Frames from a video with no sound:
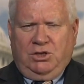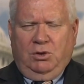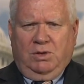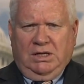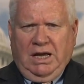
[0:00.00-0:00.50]

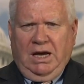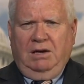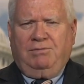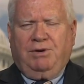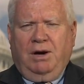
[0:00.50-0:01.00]

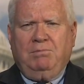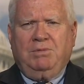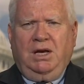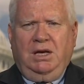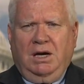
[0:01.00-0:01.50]
relayed from
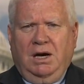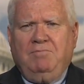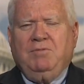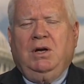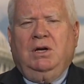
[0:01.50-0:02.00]
the
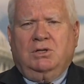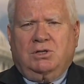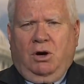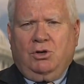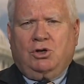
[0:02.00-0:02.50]

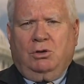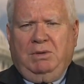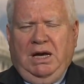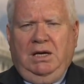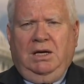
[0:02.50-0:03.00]
social
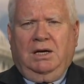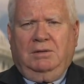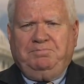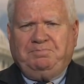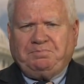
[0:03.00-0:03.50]
media,